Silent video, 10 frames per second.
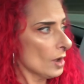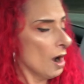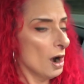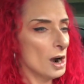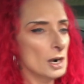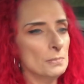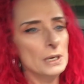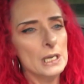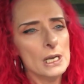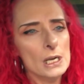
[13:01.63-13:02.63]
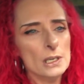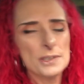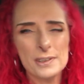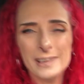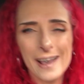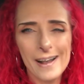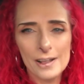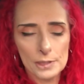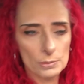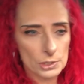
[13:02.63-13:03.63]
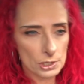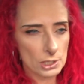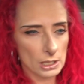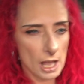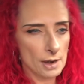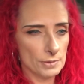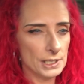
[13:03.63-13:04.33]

Um, so yeah, there was just a lot of